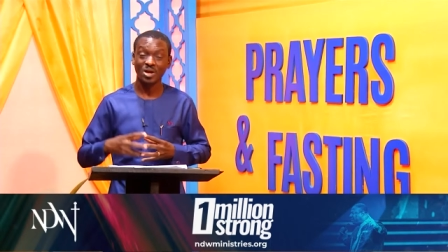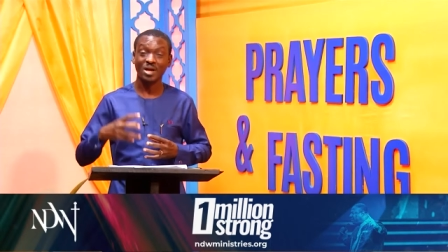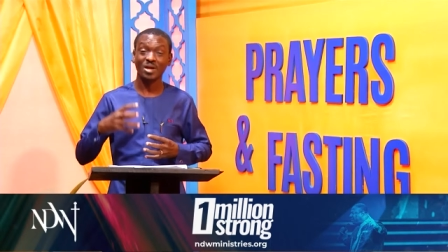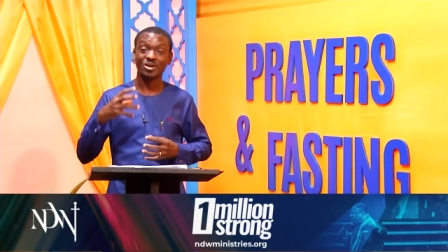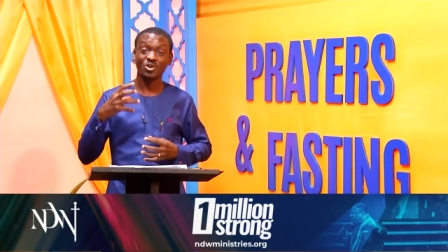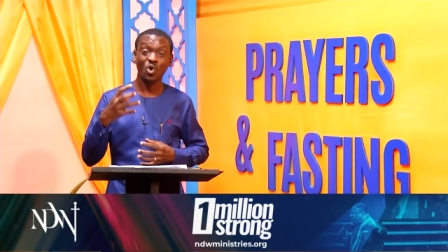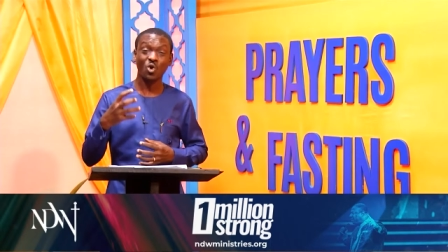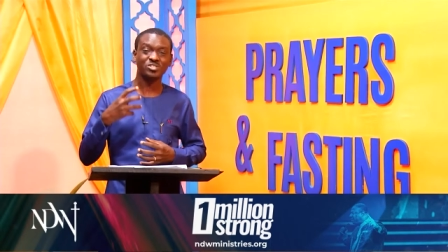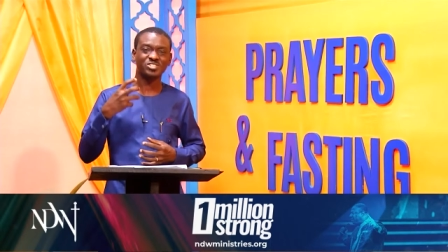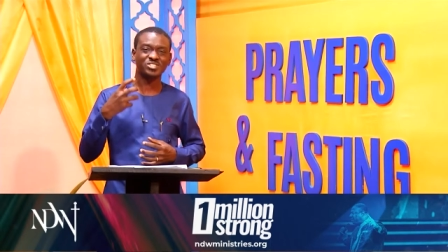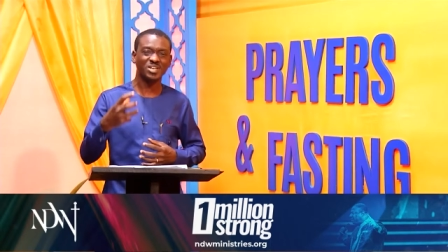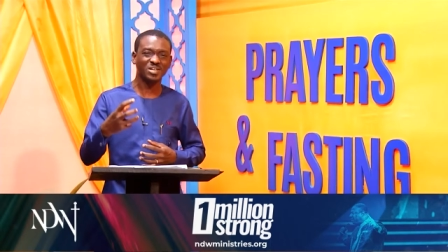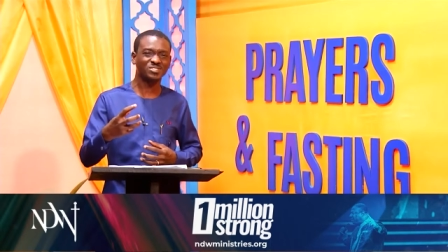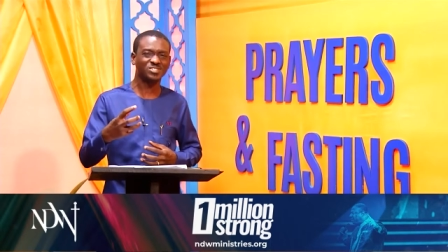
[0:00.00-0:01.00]
and God
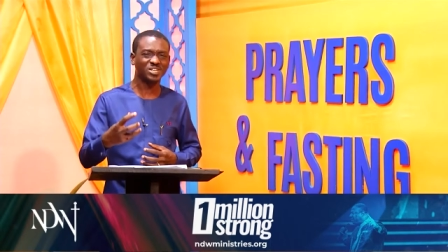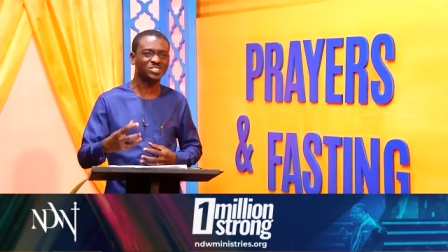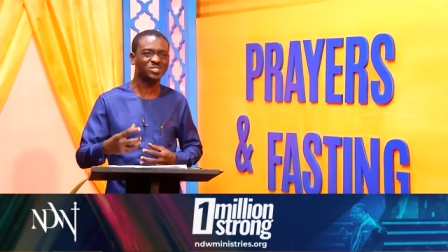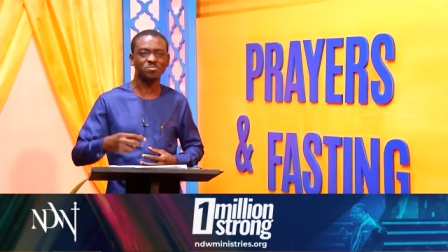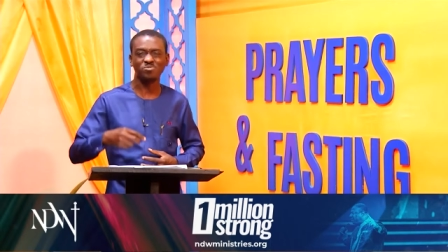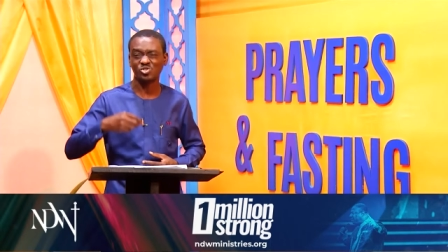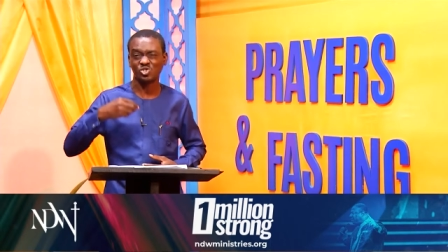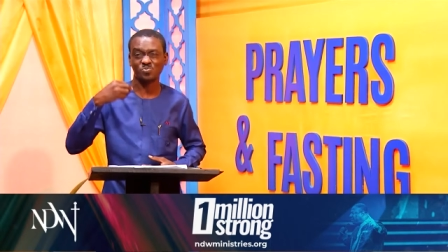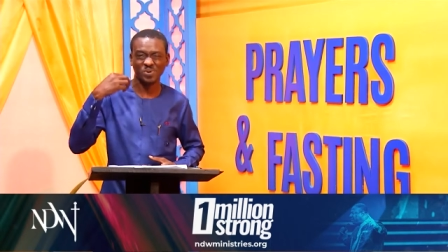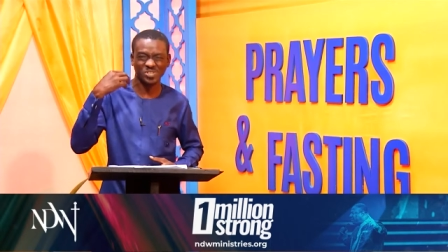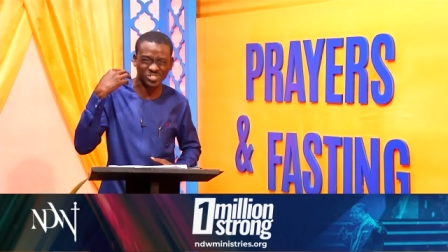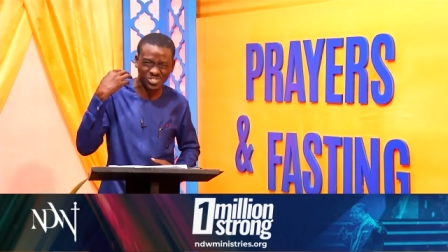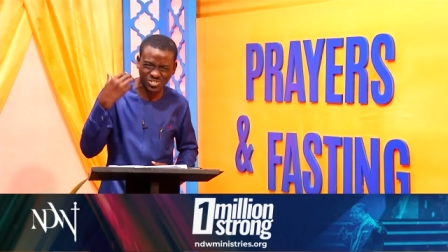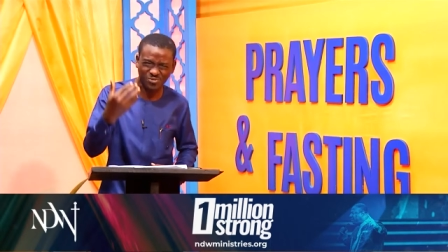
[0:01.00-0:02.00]
said certain
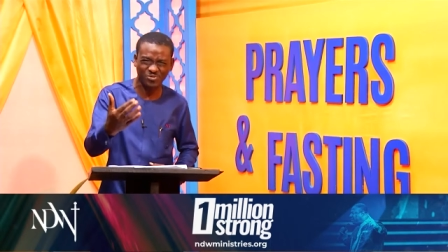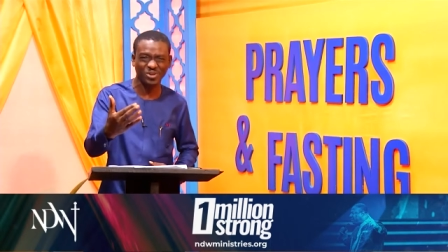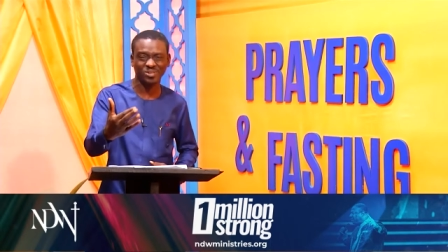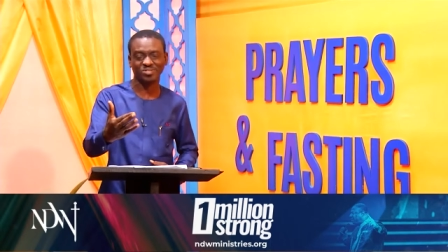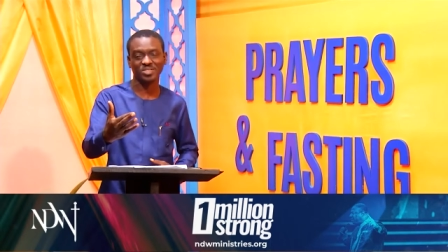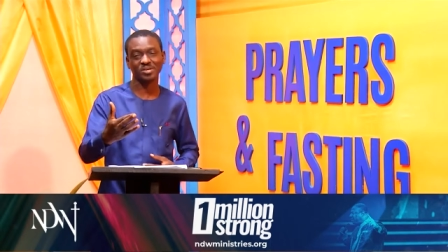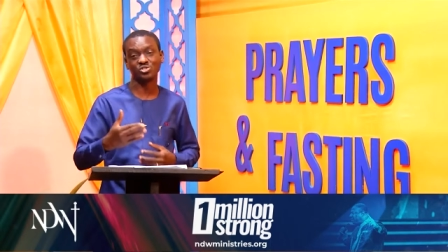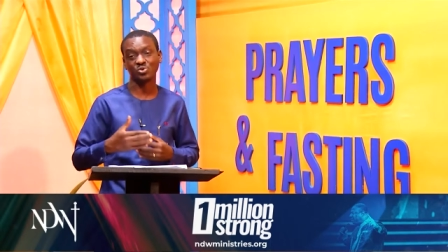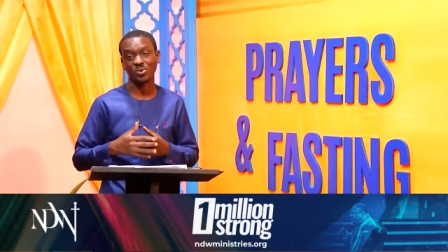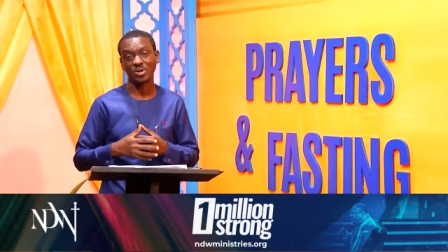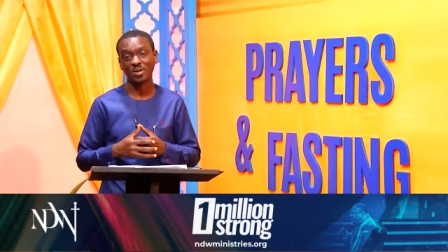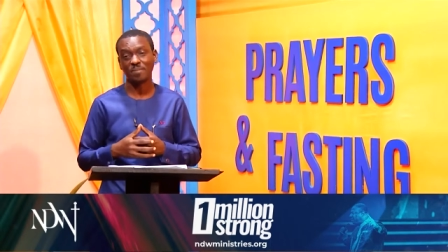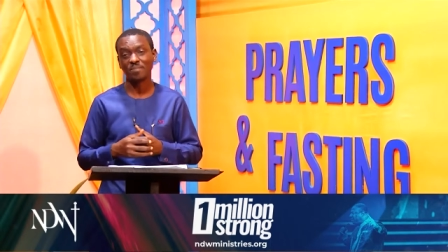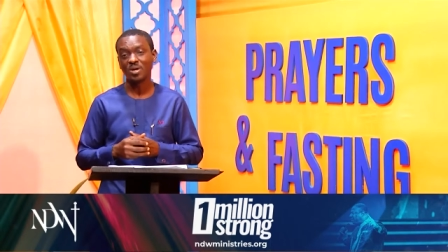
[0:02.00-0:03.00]
specific things to
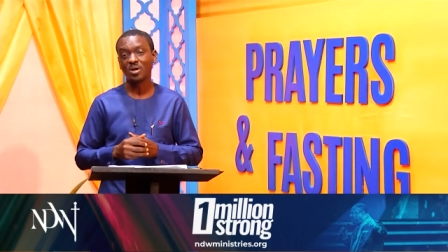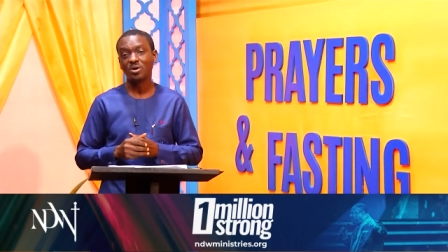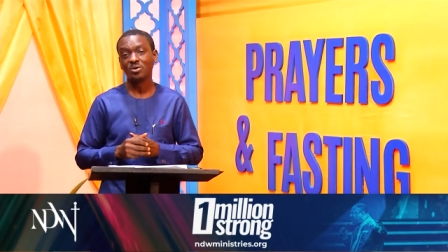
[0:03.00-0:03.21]
him